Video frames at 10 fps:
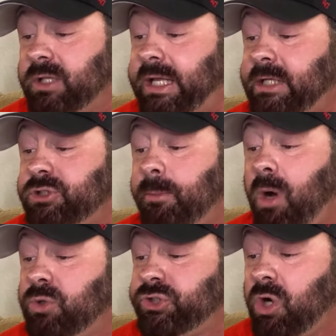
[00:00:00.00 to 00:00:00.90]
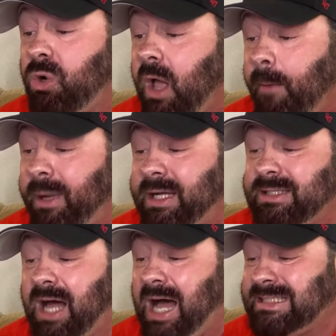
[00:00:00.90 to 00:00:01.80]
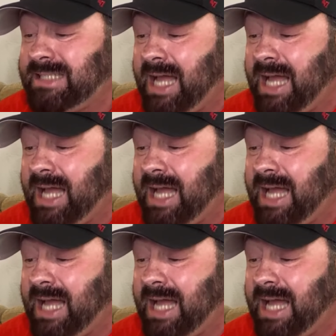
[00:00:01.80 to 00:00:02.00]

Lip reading: leading to Mojo making the hot